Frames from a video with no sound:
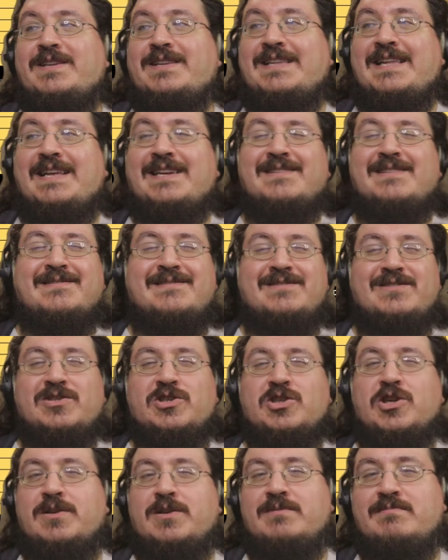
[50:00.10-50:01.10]
it, and
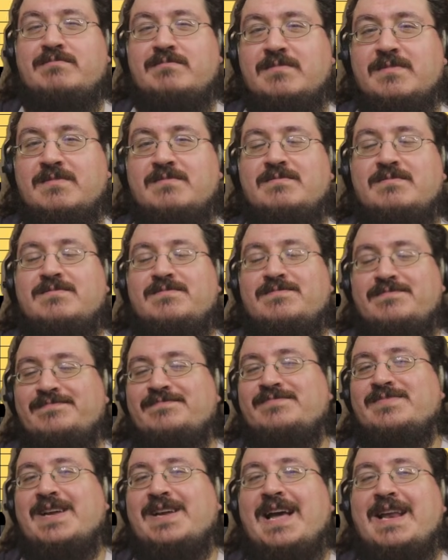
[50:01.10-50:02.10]
should
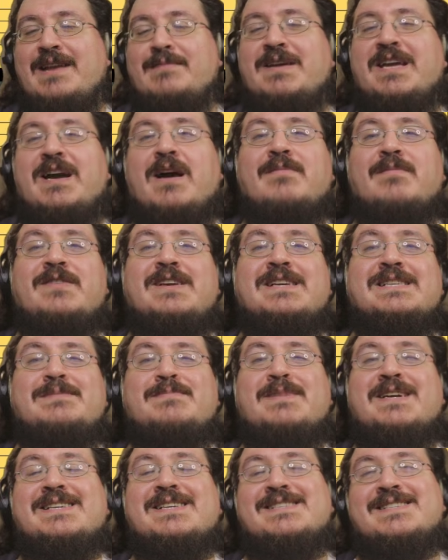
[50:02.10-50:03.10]
kind of be obvious,
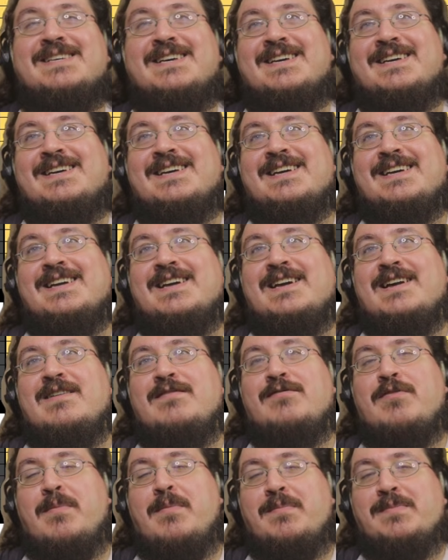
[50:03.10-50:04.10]
because
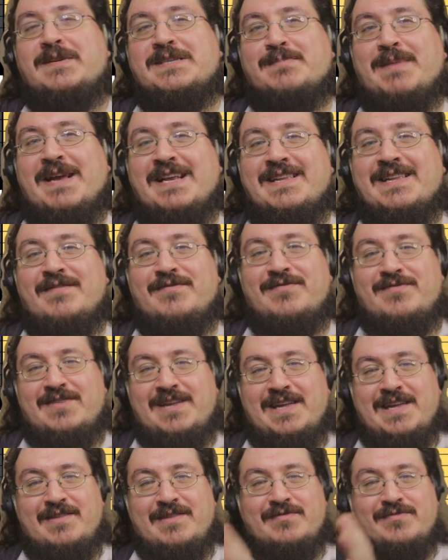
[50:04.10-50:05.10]
from a perspective,
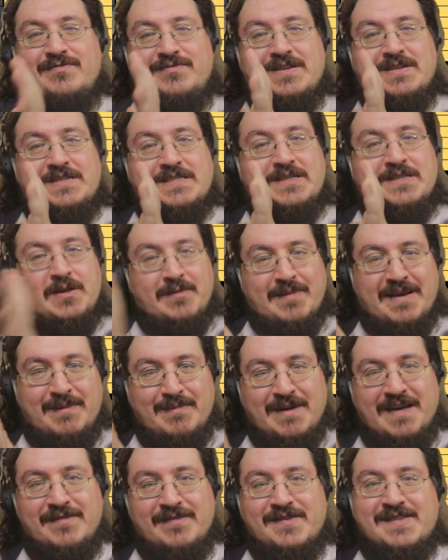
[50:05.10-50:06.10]
if there's too many
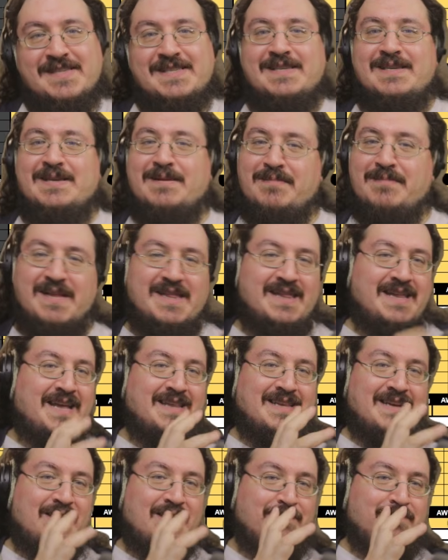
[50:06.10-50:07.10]
buffs, but
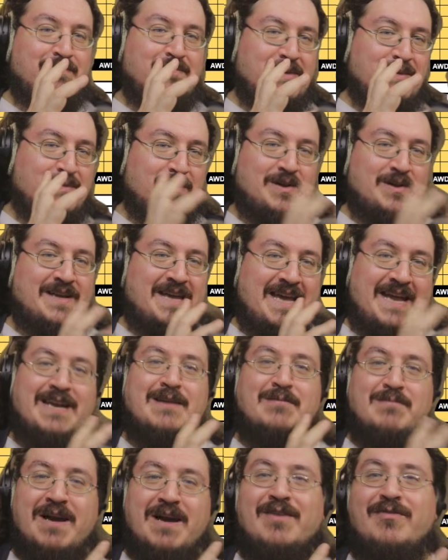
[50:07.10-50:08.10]
not enough people
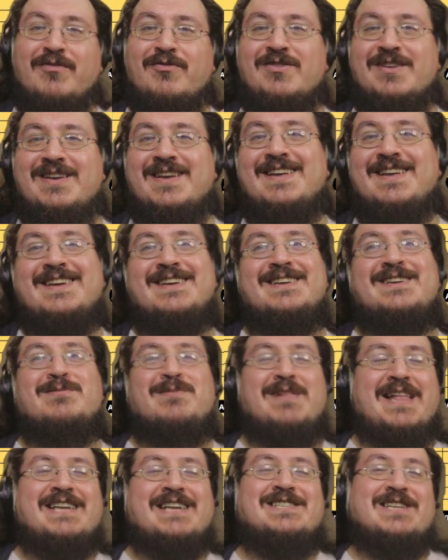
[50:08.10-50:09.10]
getting buffed,
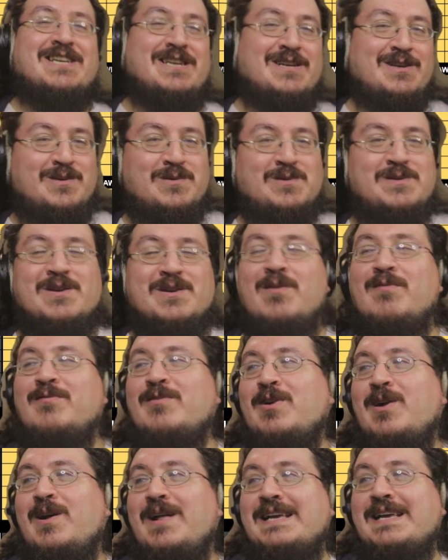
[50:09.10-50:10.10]
you will actually lose
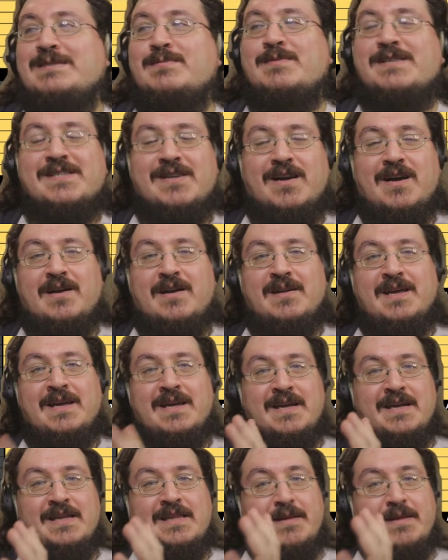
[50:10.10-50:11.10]
overall. As we saw,
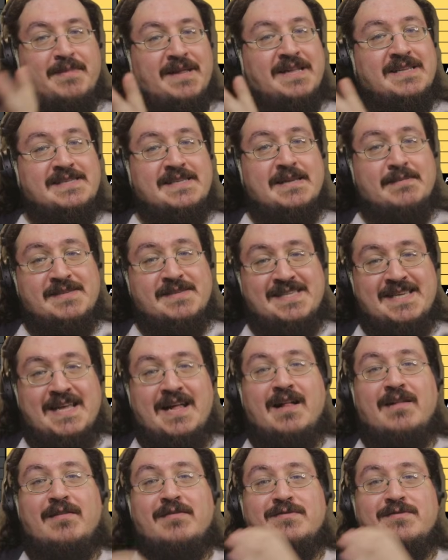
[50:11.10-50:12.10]
the builds
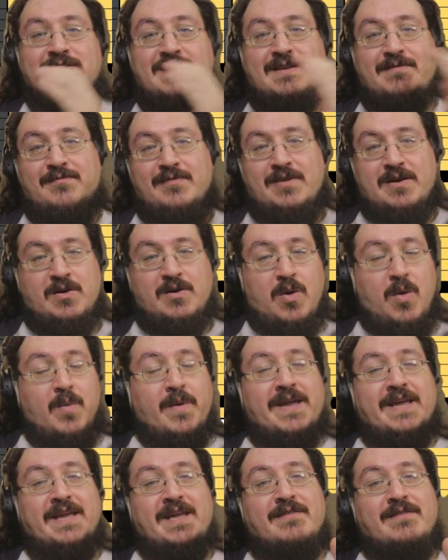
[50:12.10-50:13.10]
themselves, if we're
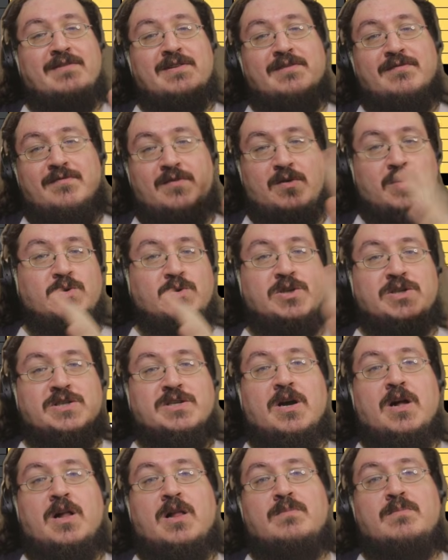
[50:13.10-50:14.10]
going even Ferocious
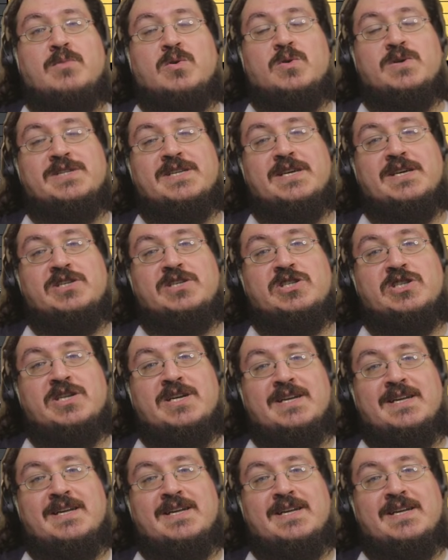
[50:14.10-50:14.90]
Calm or such,